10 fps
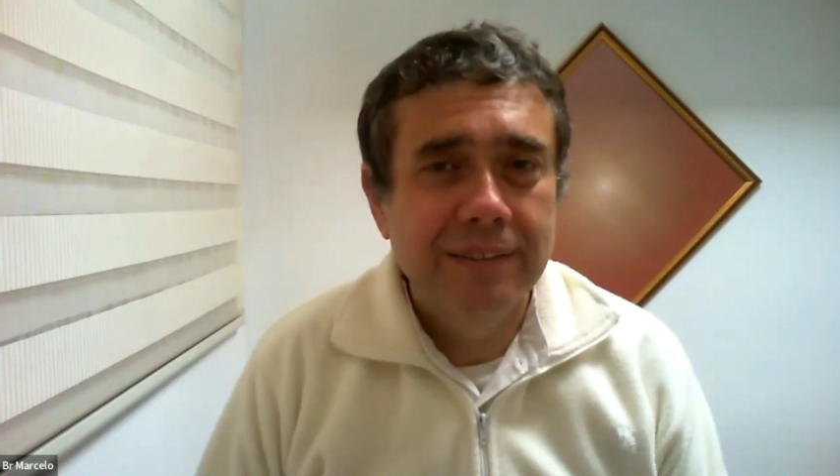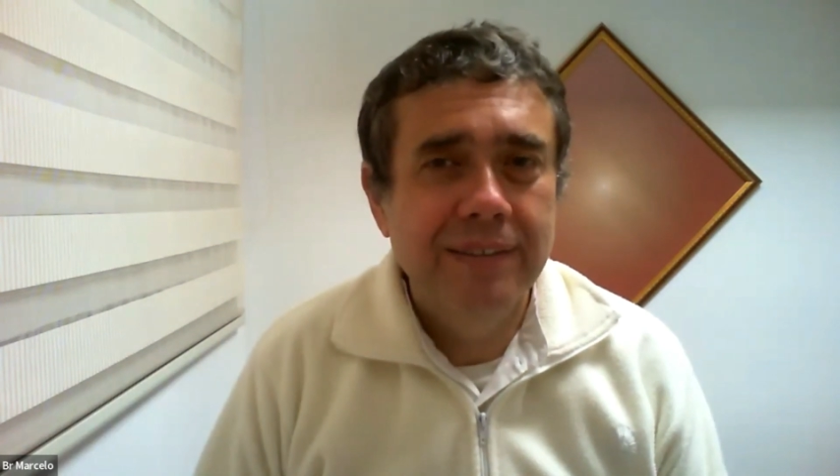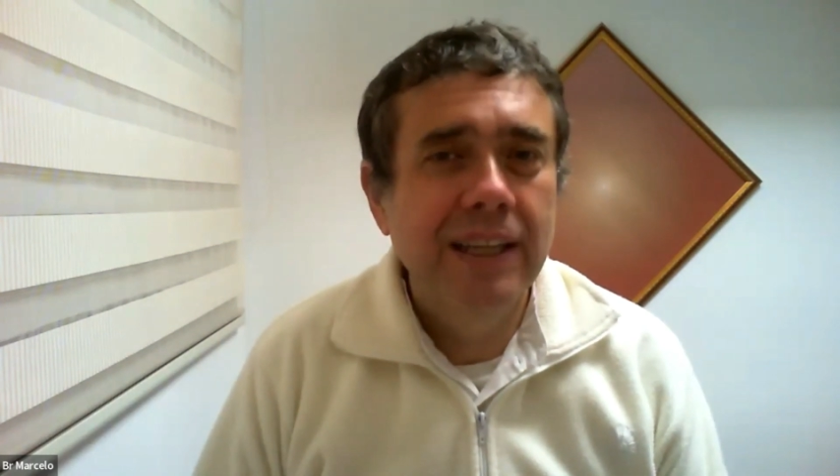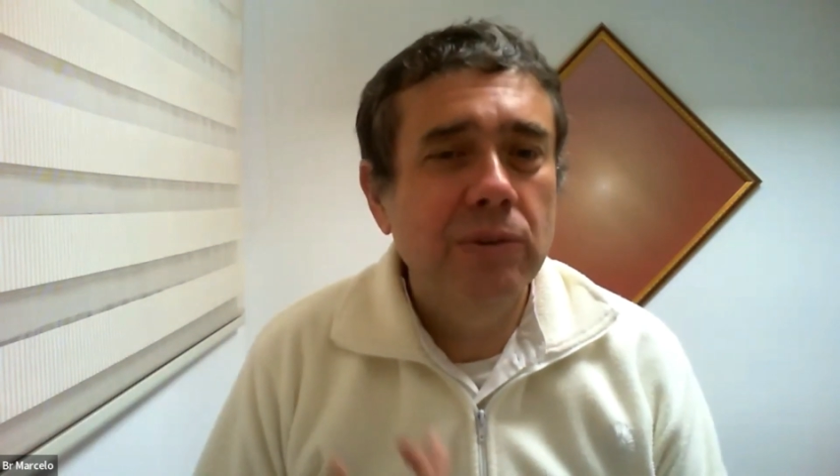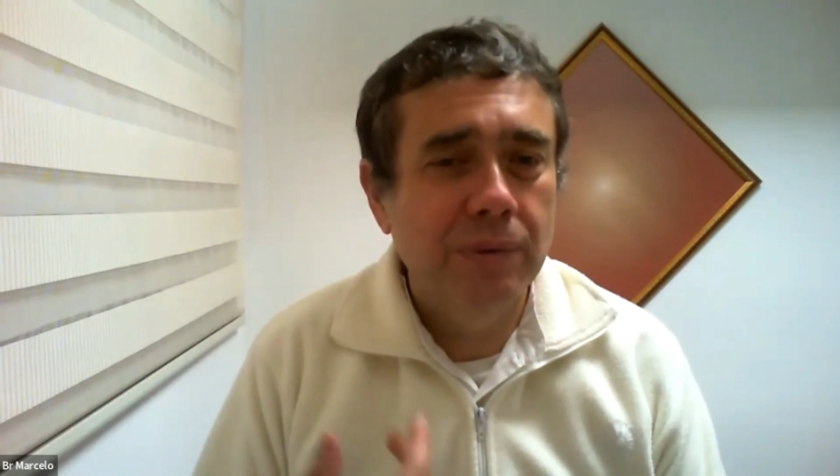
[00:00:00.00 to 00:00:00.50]

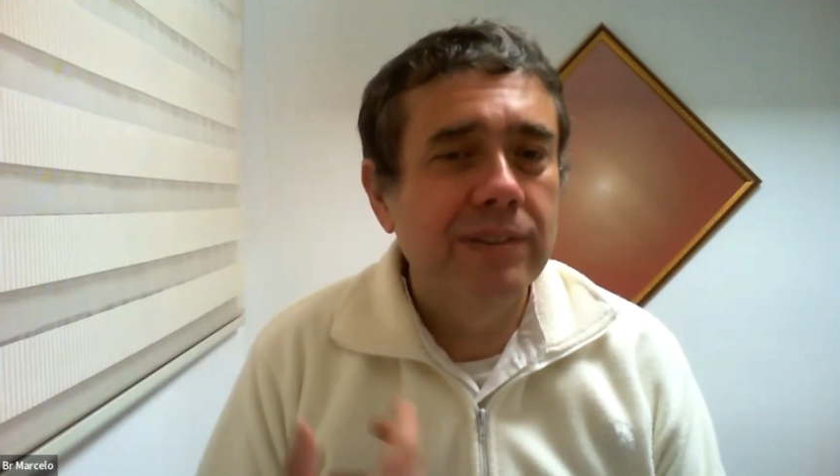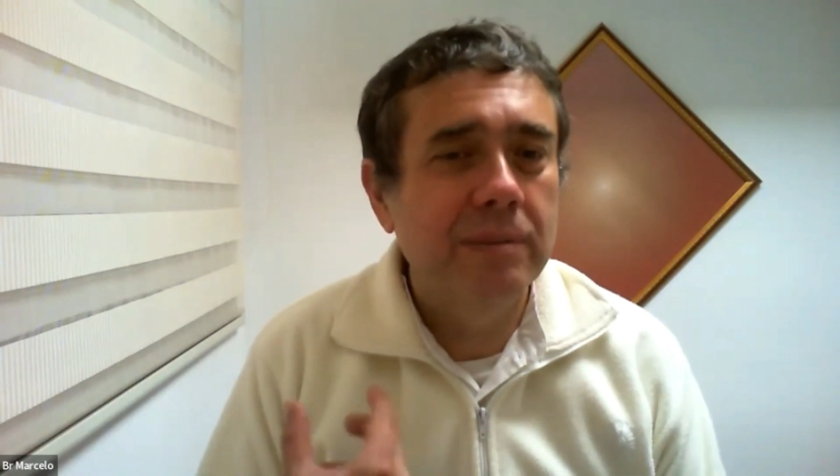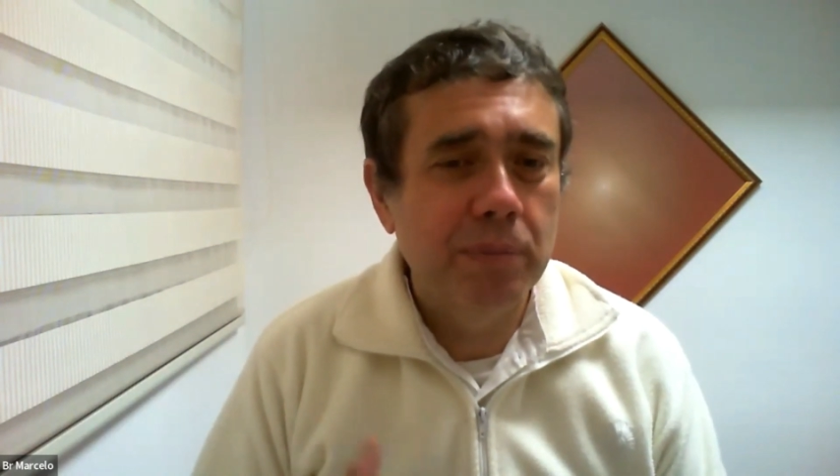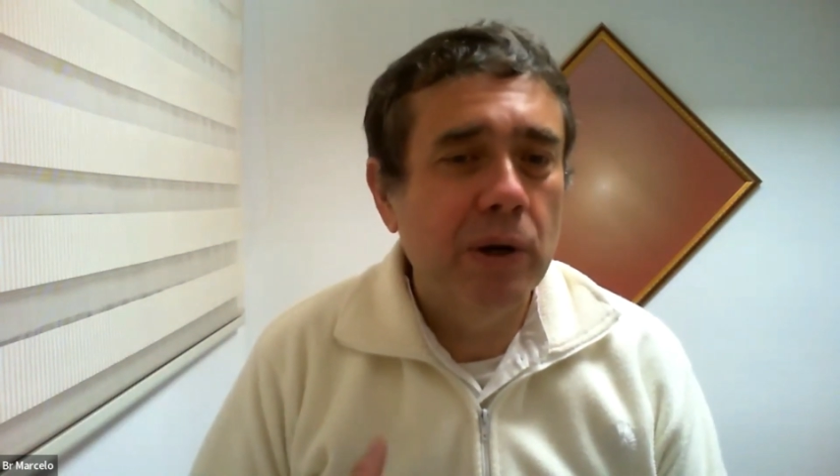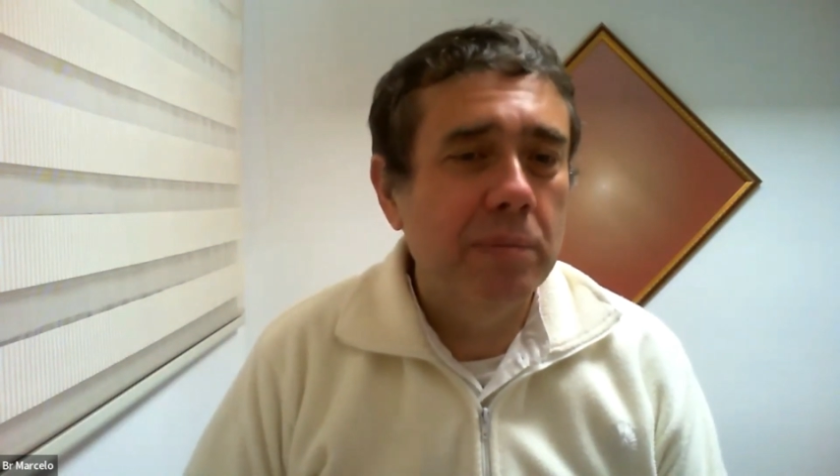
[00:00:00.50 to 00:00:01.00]
that was
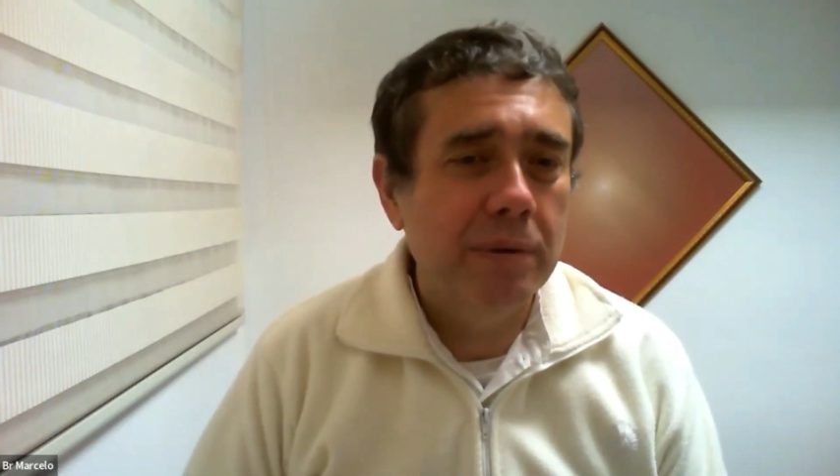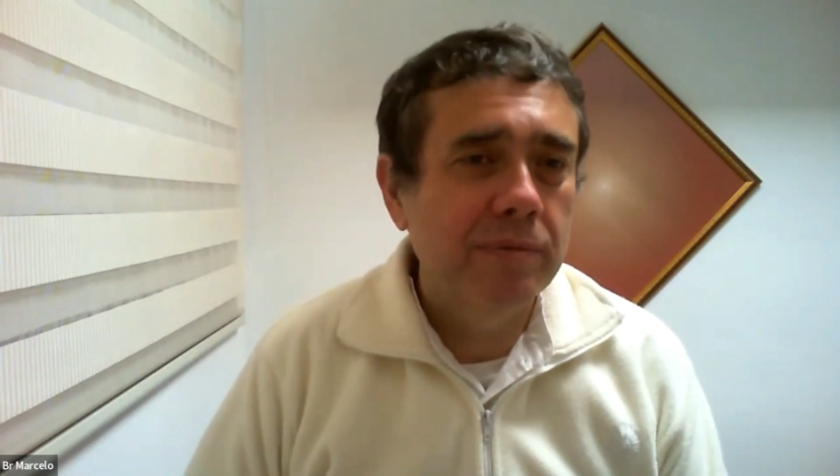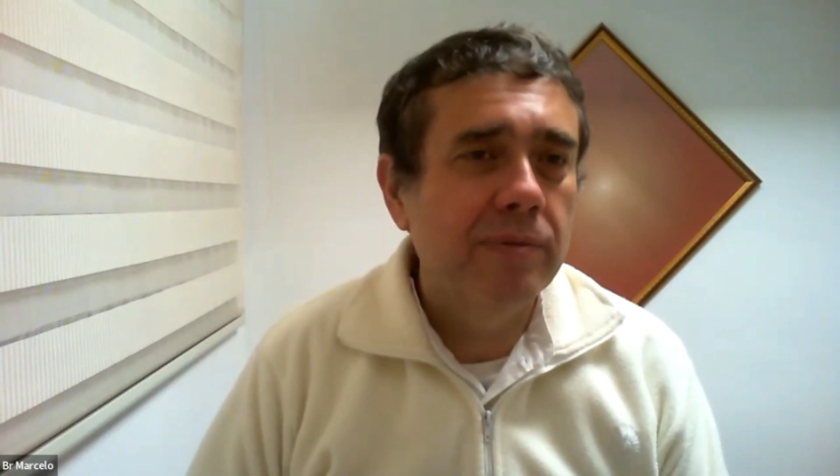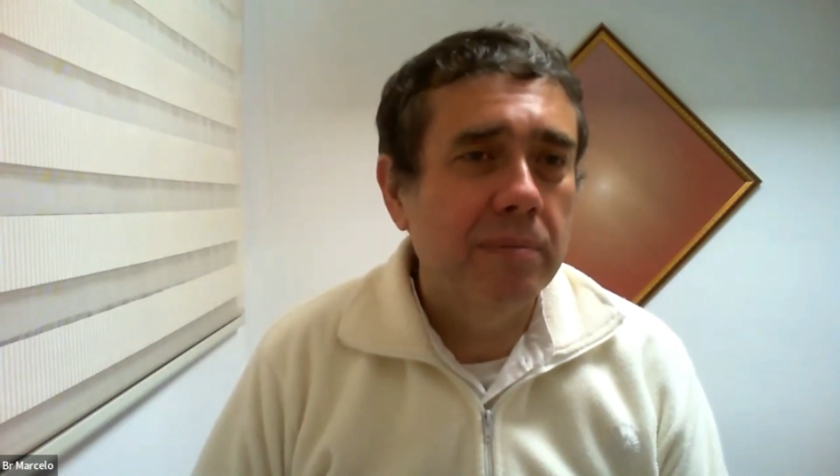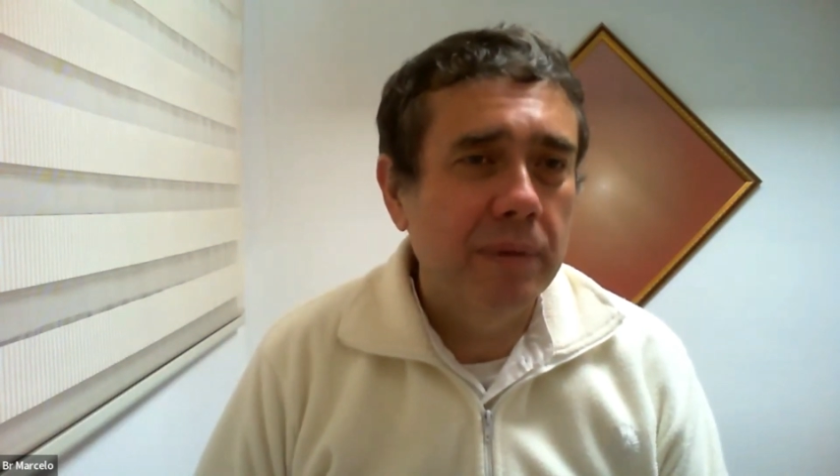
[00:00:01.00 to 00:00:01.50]
a problem
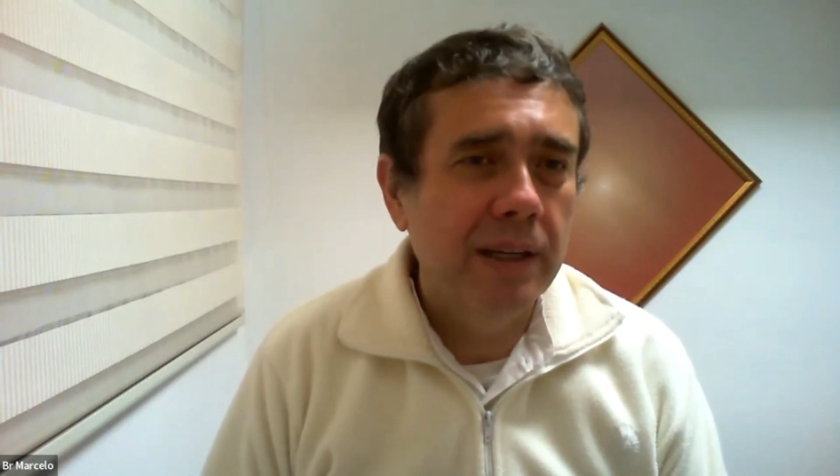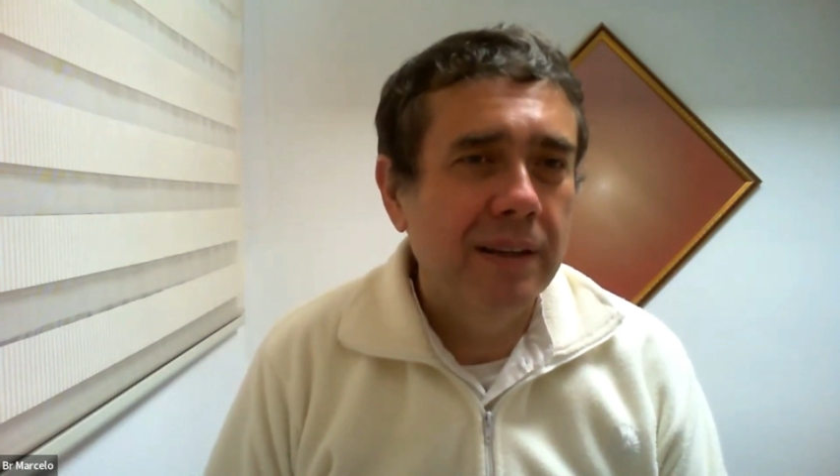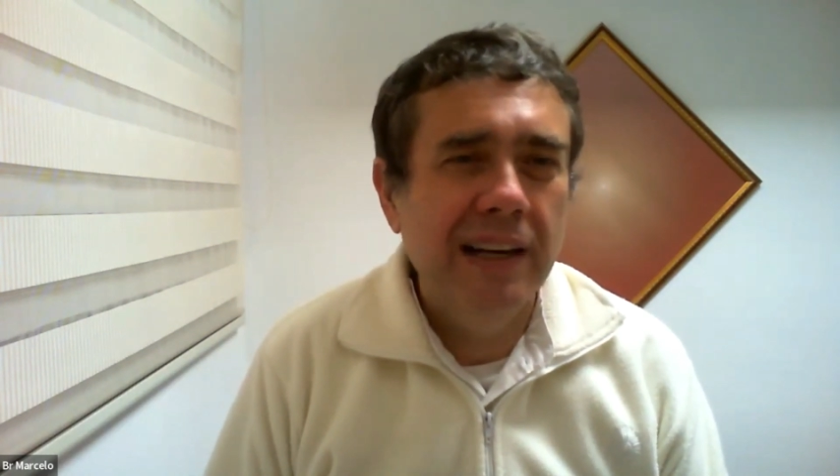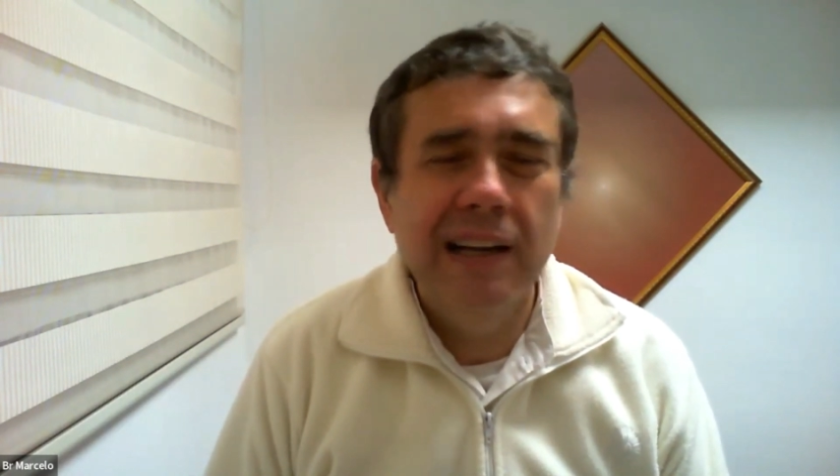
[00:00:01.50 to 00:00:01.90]
for me.